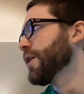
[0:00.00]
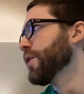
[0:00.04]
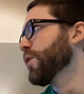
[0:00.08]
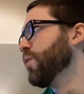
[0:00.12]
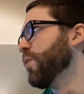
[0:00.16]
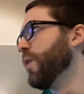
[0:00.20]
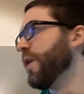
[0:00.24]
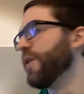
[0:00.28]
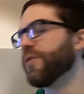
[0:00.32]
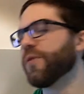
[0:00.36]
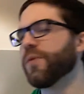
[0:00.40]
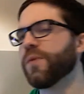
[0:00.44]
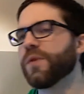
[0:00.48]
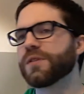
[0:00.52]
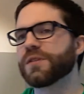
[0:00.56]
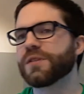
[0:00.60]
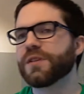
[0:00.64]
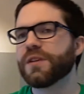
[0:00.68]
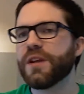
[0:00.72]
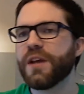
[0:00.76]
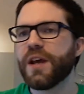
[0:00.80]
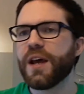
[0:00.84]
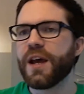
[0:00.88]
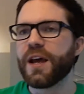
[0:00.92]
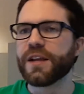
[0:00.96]
Weather
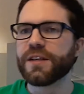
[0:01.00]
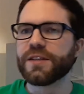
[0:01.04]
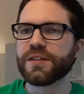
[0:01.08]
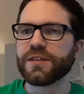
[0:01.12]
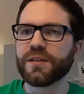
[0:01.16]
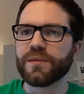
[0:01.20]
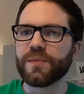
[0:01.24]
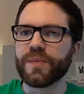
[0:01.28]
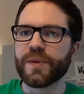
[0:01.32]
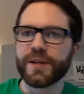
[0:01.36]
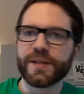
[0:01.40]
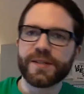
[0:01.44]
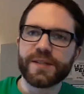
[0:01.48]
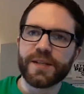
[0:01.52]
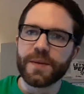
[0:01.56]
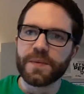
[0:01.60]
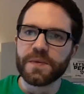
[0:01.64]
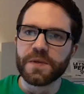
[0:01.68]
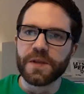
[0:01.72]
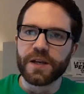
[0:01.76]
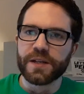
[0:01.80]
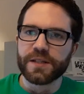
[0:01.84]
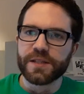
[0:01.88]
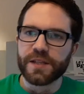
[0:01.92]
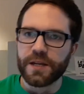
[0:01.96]
wasn't excellent, but it seems
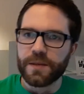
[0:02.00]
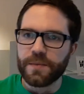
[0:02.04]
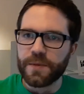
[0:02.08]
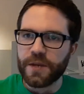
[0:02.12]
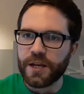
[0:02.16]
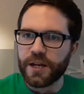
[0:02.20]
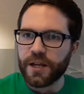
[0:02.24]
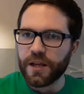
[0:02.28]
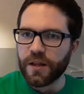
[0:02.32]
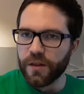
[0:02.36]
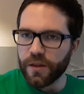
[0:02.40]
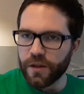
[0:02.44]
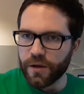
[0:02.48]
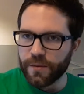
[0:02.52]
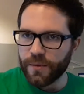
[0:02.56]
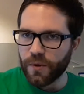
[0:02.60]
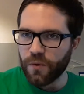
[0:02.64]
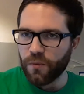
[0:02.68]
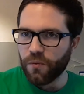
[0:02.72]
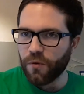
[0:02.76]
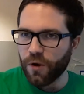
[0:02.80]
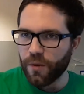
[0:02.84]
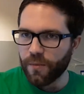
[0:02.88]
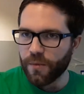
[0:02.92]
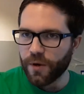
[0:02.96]
like it's going to be getting a little bit
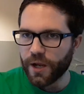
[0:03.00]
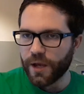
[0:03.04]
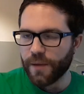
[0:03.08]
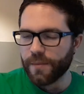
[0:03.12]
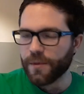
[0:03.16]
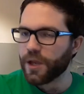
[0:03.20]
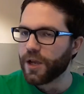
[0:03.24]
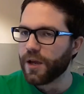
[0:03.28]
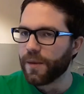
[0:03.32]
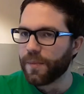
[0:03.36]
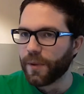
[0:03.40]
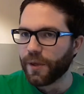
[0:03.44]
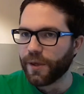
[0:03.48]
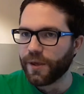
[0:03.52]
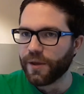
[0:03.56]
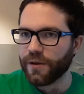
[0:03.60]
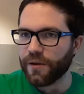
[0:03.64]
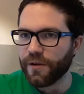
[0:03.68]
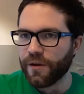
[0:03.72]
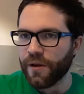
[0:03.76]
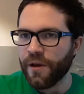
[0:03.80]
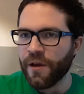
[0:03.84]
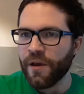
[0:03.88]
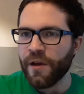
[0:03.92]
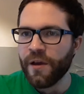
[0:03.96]
warmer coming up
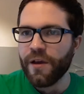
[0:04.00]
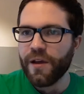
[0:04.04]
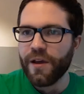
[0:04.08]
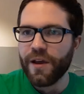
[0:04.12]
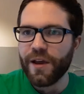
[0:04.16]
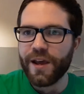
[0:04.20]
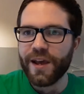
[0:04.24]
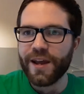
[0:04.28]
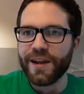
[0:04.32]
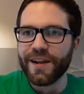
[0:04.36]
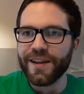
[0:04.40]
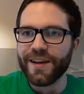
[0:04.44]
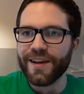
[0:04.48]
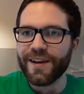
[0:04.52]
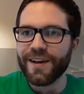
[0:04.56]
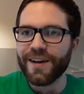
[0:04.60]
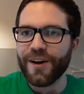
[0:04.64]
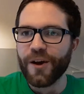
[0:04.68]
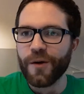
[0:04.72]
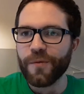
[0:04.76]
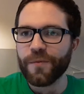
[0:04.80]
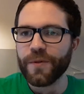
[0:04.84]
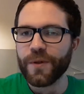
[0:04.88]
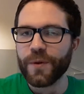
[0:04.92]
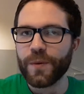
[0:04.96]
here, and
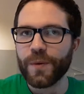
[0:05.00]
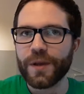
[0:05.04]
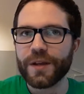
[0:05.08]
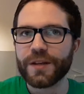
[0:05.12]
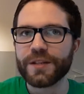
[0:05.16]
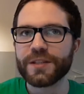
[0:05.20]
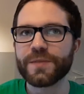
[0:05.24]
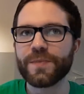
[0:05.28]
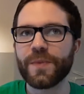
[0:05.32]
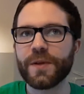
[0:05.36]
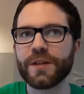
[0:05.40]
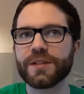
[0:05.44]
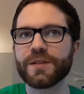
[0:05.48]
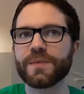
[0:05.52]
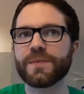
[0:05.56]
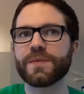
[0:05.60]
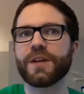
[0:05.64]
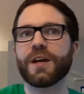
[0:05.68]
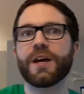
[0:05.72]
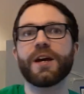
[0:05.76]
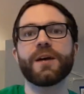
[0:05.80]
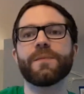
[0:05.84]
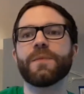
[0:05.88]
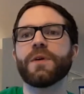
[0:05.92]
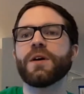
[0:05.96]
hopefully we can spend some
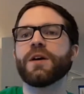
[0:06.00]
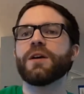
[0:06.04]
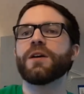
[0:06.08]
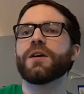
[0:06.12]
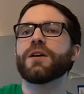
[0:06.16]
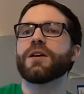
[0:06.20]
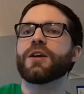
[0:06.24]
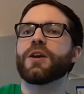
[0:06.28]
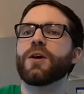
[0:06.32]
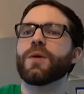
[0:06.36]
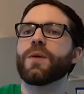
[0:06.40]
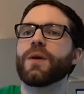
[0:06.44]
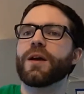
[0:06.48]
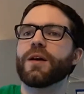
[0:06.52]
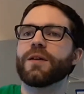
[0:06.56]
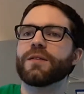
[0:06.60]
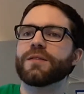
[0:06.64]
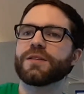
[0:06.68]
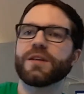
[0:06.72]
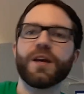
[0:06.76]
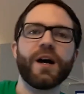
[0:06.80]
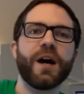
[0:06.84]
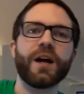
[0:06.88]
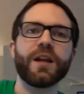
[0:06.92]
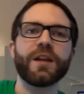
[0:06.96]
time going
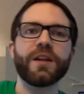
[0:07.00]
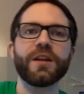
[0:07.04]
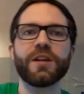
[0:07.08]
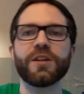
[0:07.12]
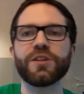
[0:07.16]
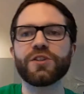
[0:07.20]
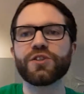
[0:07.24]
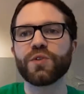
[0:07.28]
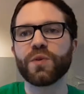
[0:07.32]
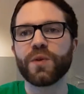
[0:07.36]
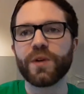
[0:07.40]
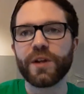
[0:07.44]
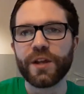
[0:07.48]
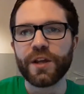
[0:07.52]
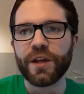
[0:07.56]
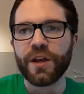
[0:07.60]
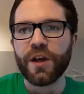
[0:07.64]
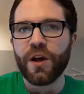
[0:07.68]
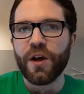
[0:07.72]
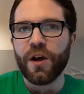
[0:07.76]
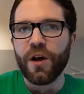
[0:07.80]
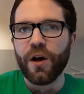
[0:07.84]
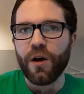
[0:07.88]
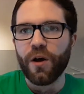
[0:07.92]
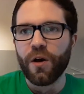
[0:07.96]
outside and enjoying
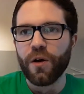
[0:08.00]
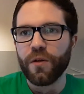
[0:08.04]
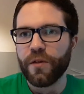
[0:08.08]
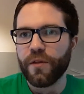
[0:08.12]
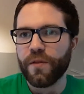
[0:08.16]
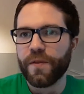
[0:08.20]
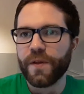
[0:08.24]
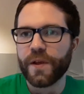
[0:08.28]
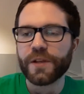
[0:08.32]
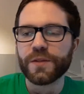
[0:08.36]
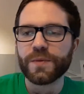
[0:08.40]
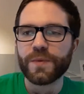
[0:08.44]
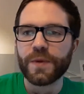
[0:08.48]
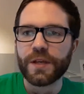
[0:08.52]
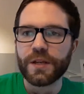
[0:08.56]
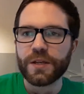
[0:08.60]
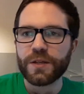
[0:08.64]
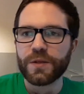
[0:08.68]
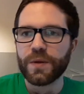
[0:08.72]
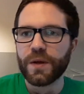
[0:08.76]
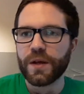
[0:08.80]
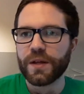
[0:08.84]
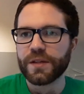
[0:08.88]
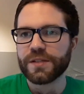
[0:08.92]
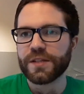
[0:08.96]
all the things we can
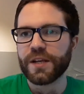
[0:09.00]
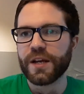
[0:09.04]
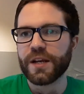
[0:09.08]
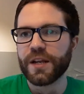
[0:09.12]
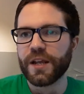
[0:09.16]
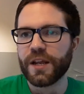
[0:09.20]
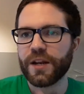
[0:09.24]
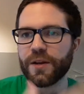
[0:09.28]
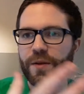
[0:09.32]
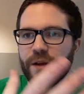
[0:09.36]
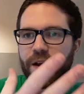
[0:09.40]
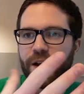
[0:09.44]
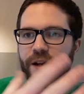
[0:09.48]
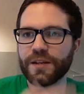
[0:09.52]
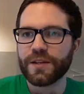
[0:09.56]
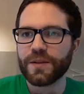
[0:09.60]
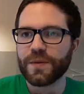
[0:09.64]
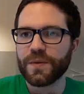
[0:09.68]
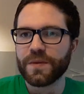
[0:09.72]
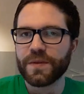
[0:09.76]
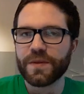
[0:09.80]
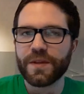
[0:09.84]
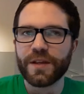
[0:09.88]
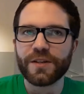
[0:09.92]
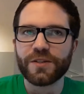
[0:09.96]
do outside, interacting
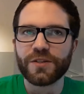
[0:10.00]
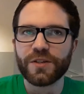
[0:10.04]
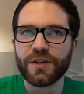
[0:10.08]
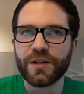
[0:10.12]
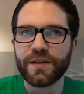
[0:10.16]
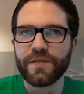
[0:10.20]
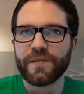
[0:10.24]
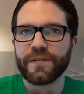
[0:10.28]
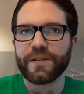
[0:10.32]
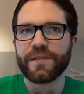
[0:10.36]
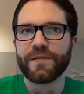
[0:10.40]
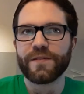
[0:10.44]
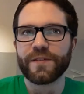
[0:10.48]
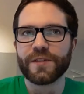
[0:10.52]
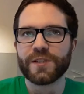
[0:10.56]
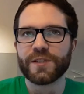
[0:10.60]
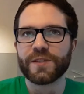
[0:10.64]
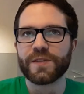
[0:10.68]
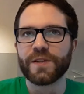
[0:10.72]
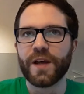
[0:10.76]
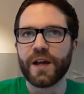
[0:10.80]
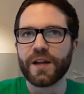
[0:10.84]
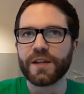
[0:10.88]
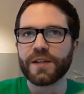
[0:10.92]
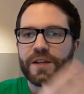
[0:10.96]
with nature, even if it's
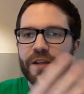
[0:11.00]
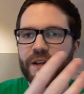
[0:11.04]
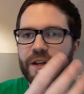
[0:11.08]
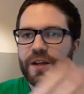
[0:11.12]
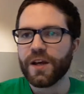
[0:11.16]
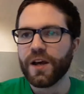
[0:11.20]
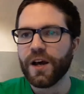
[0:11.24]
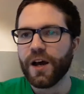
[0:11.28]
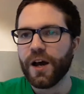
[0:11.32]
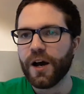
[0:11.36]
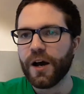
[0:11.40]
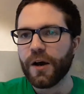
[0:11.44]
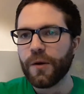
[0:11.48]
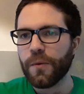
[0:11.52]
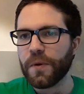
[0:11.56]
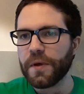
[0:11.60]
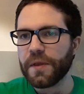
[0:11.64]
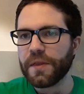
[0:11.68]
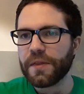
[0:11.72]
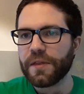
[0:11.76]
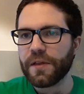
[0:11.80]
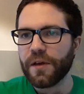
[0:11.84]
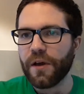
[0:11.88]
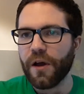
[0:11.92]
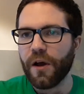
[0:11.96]
not
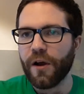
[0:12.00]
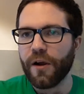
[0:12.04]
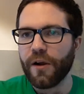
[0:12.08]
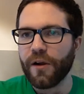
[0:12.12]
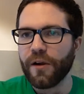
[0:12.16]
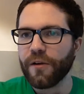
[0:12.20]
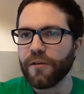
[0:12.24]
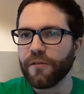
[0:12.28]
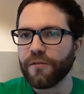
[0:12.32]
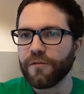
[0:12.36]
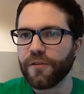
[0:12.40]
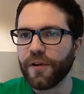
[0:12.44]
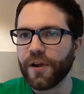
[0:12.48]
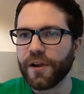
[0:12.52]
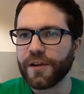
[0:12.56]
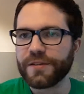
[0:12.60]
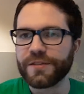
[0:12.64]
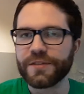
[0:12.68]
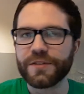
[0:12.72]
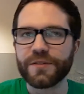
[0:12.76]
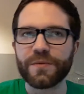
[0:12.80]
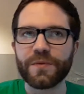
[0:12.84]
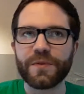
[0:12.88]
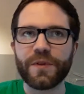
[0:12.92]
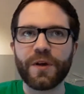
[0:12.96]
with our friends
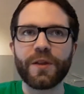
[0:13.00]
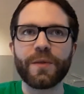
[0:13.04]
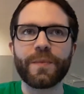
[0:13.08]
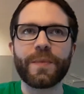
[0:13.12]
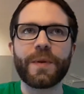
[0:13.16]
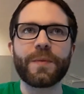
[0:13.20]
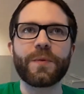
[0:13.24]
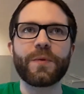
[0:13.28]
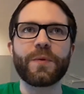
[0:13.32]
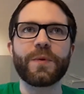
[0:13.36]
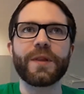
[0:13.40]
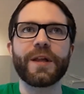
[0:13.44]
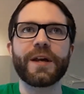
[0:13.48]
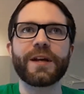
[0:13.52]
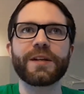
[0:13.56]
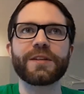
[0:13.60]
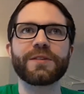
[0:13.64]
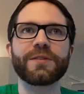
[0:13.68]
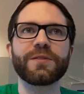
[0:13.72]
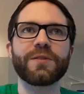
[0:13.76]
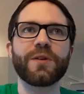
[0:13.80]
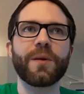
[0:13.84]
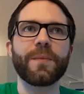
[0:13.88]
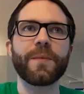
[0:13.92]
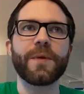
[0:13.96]
and with all the people we like
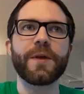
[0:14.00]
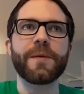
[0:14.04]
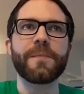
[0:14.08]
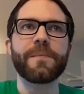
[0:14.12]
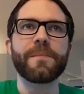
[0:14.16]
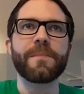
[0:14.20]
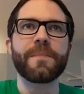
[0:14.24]
to normally.